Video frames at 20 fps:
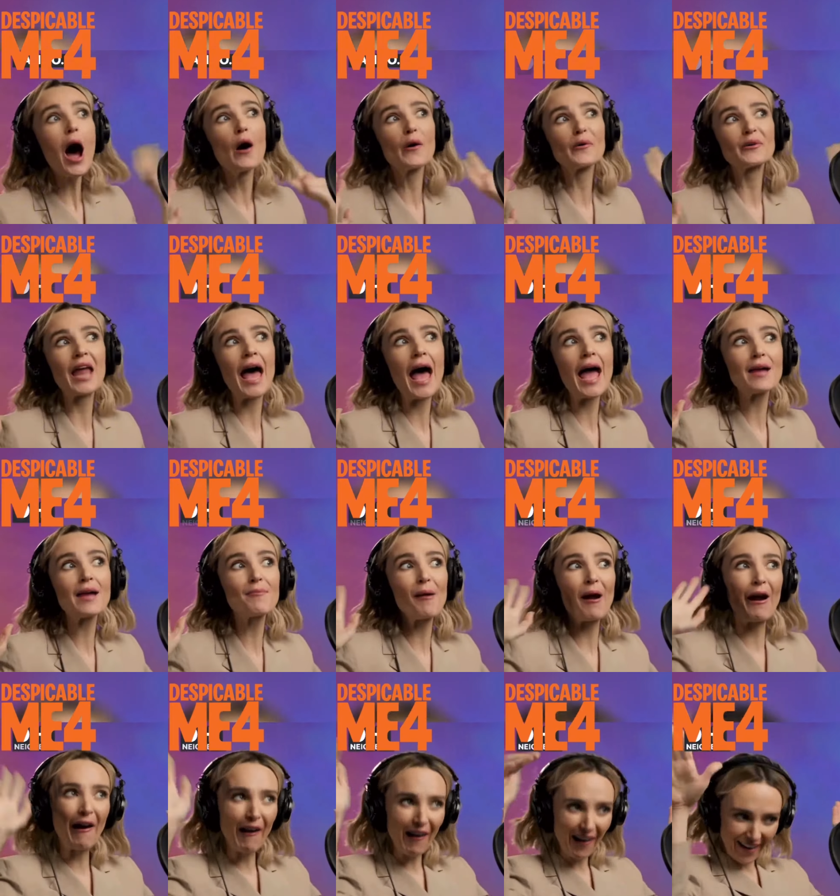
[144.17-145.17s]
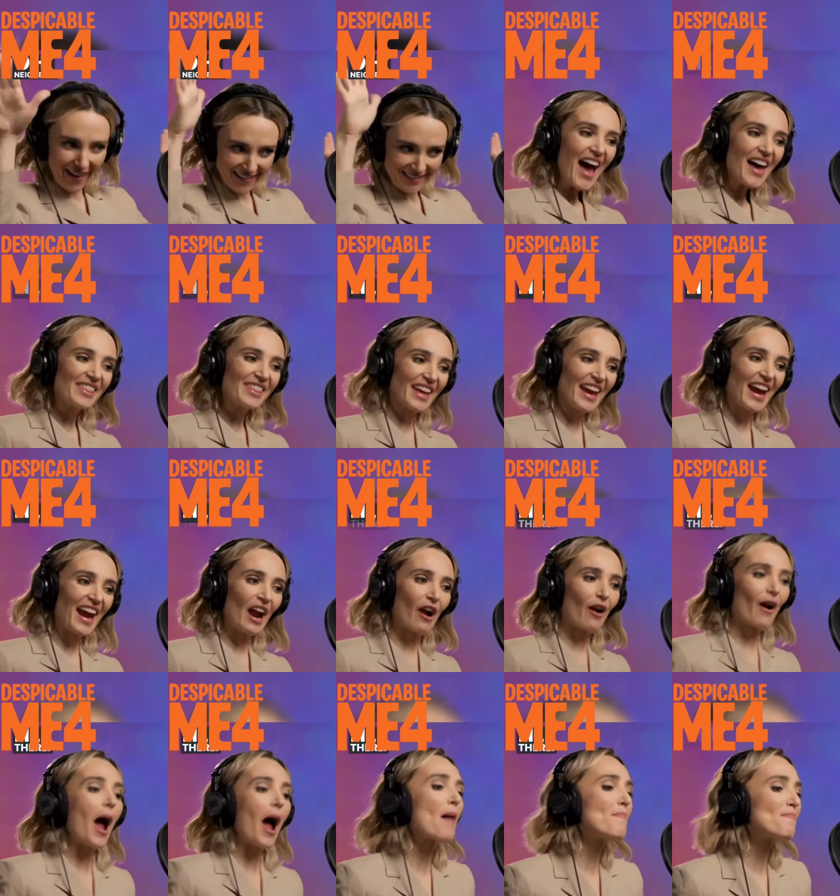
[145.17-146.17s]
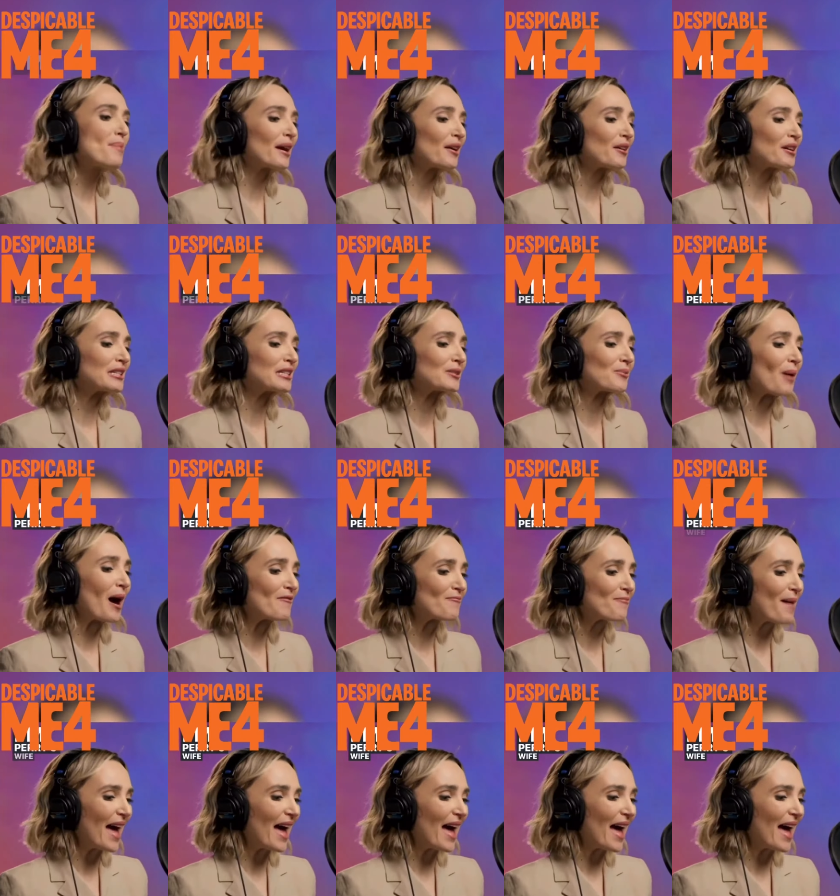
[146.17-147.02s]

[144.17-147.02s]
Oh, neighbor. Hi there. I'm Perry's wife,